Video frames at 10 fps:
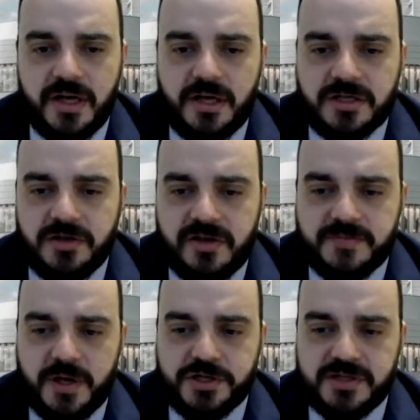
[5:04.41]
So these
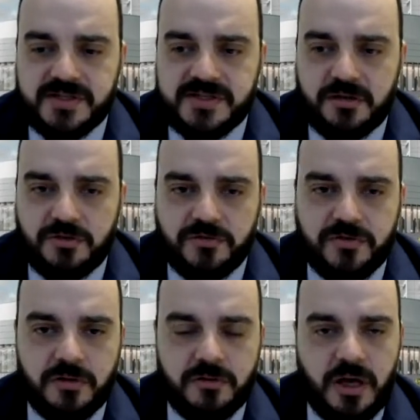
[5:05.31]
patients need to
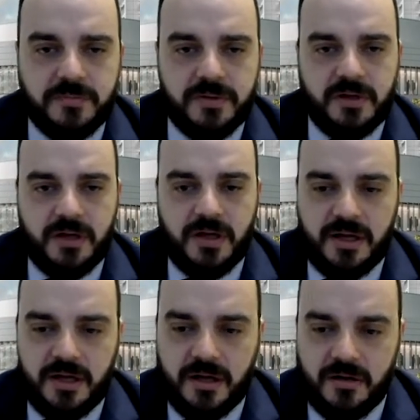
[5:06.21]
follow up
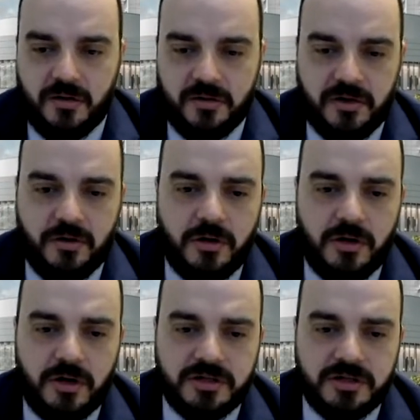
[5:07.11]
on the ward.